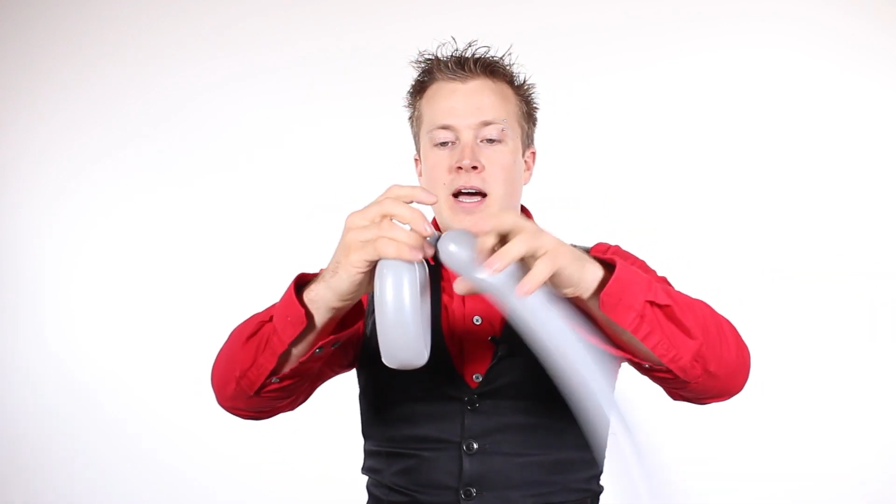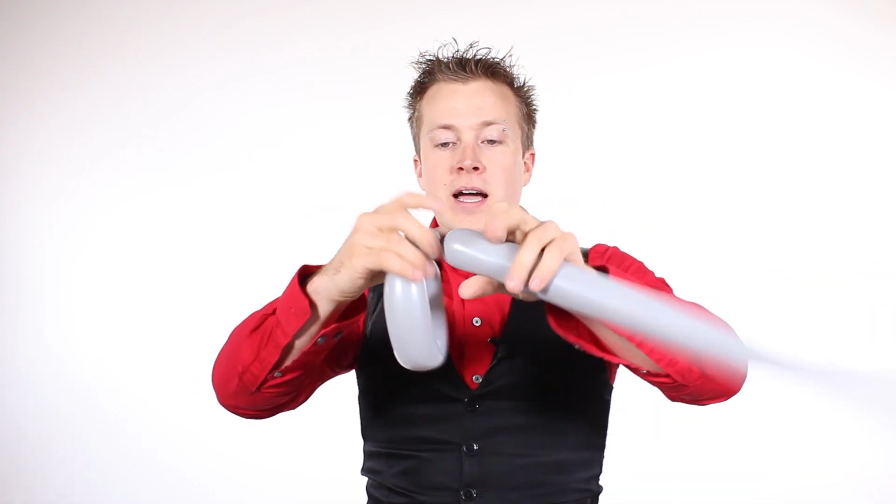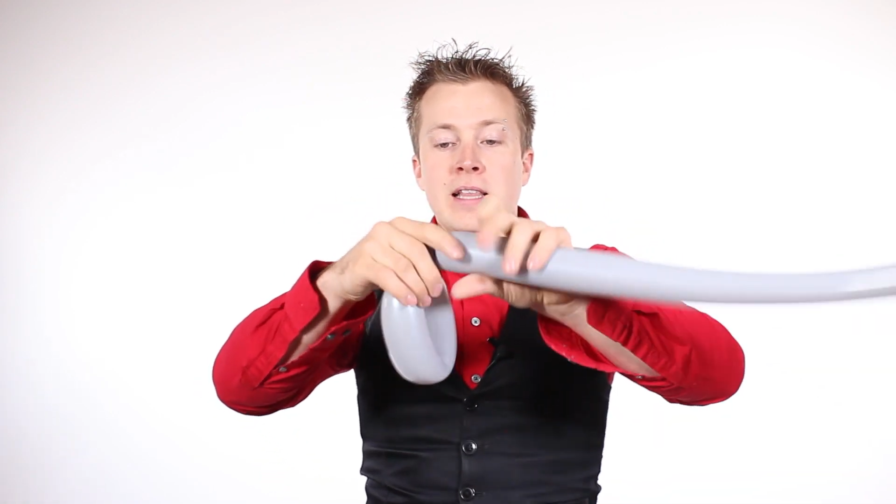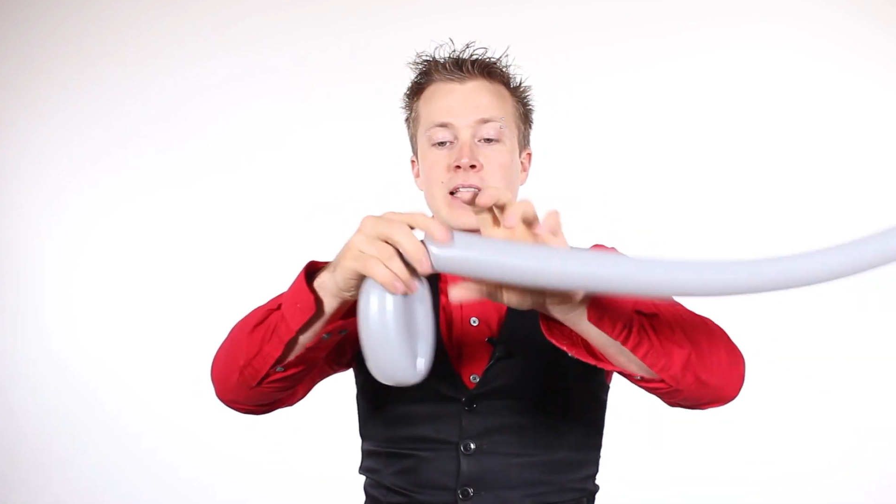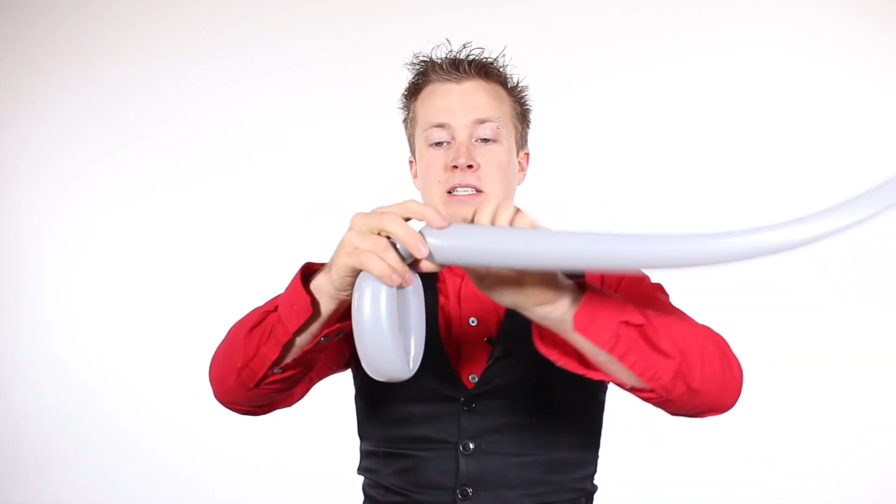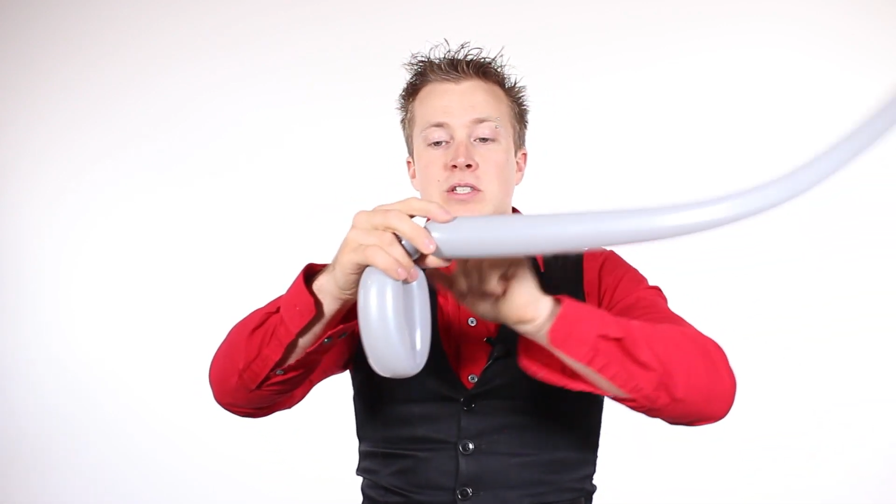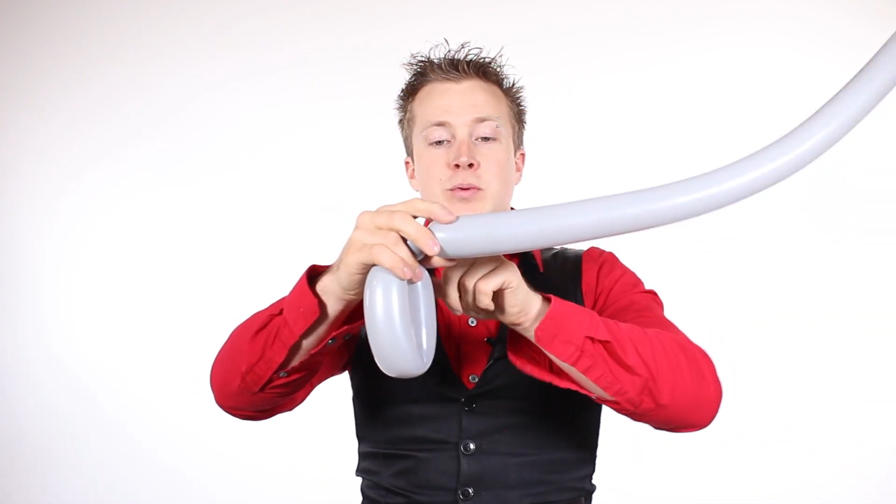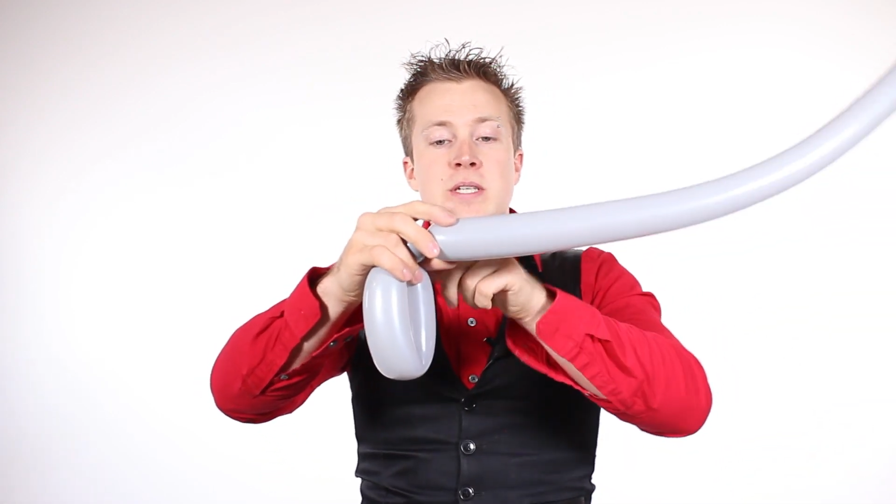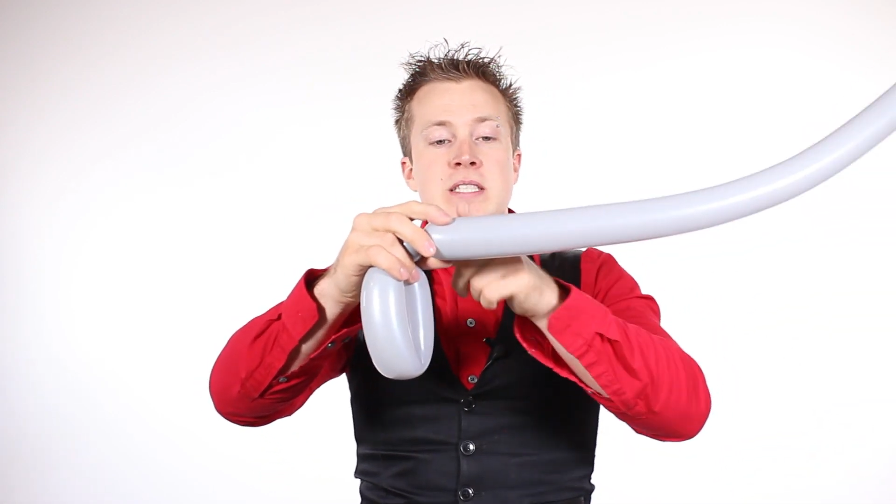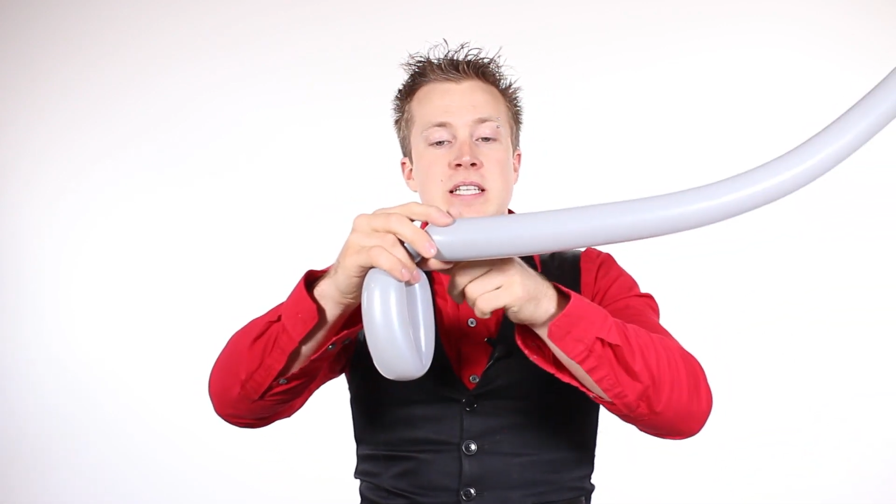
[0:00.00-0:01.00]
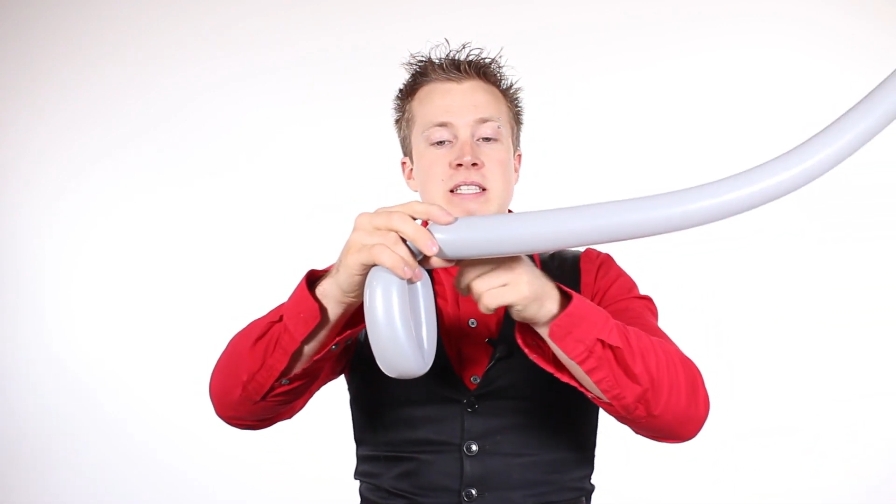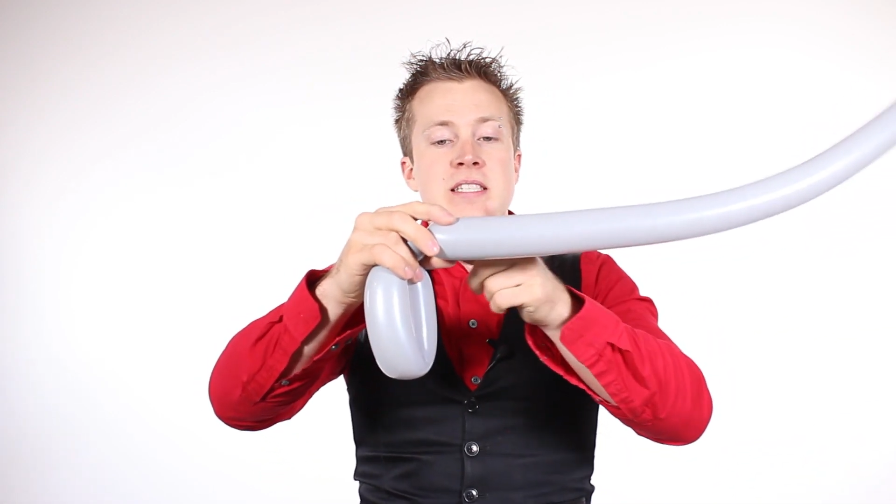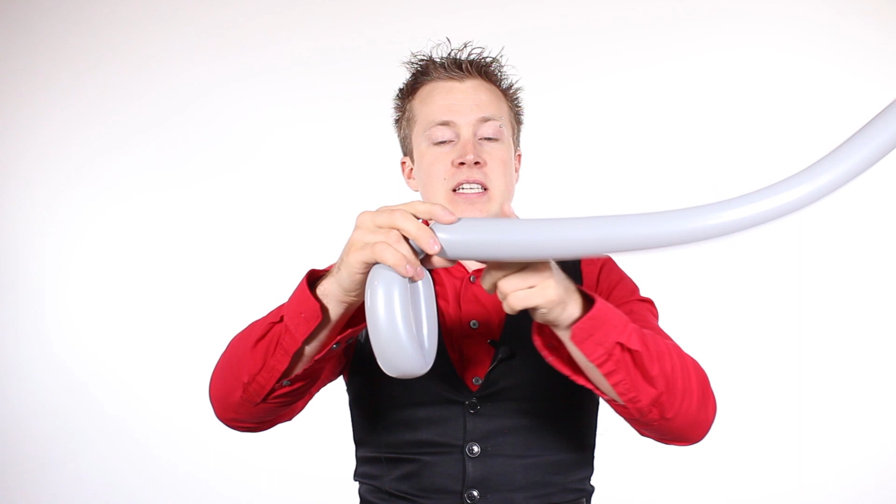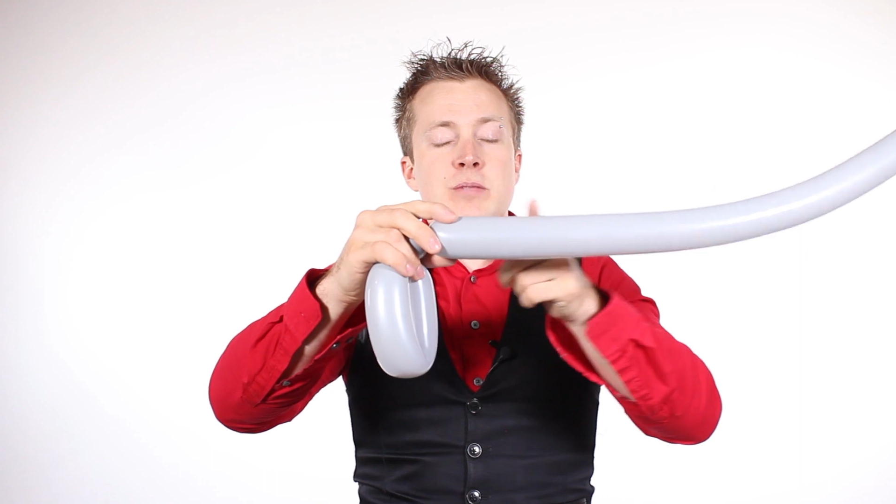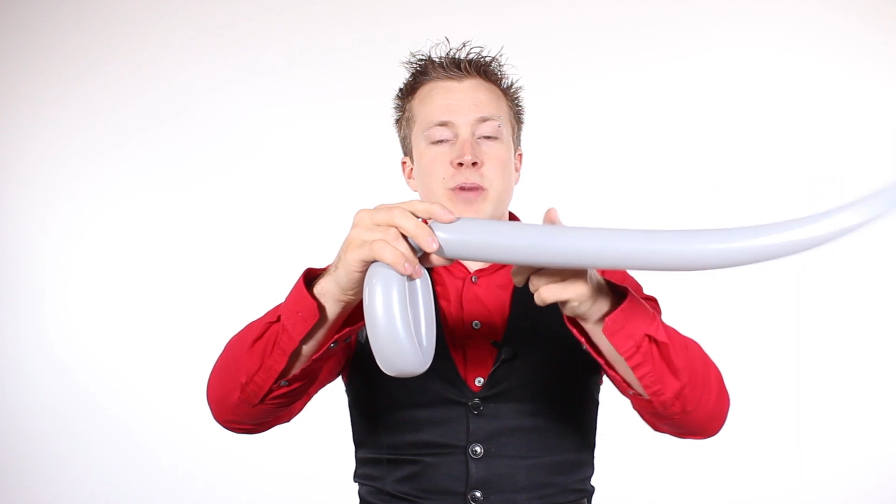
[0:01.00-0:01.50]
I like to twist in six